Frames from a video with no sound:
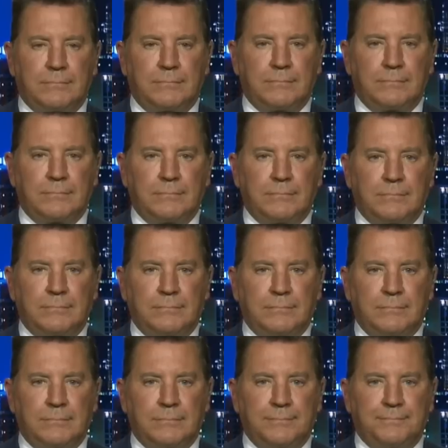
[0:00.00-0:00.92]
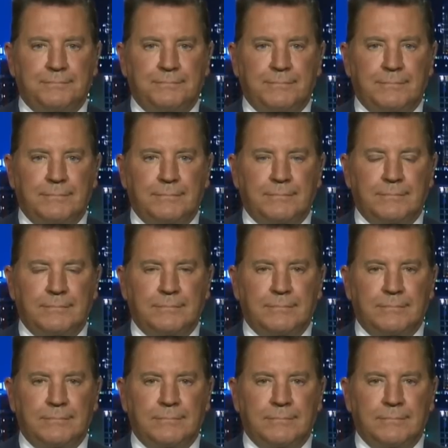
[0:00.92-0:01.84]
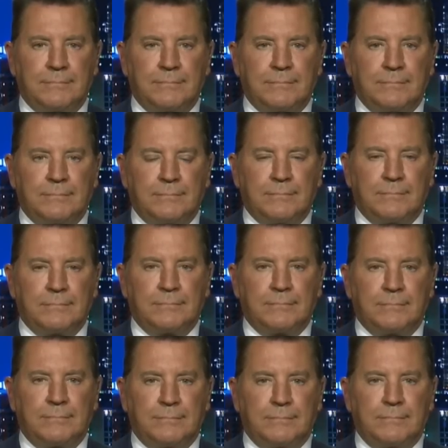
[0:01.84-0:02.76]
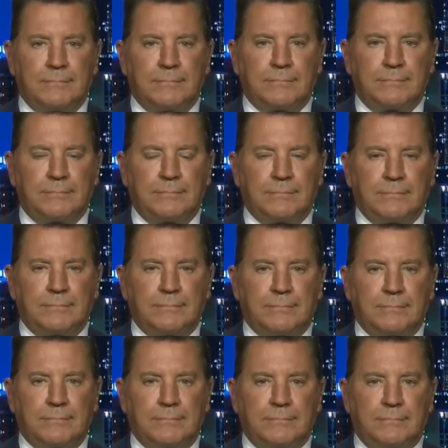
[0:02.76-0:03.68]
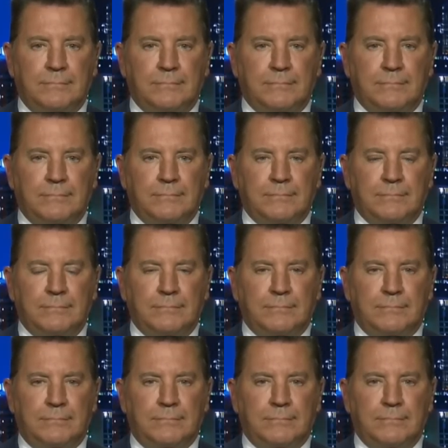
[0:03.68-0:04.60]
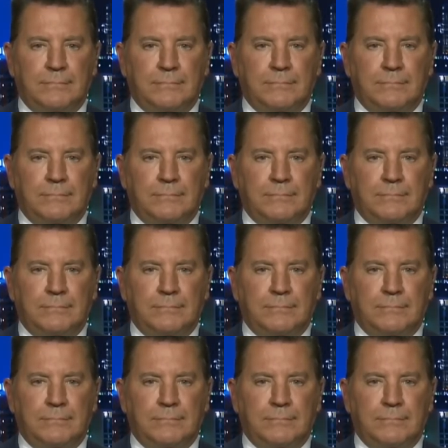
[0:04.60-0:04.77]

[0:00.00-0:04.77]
[no speech]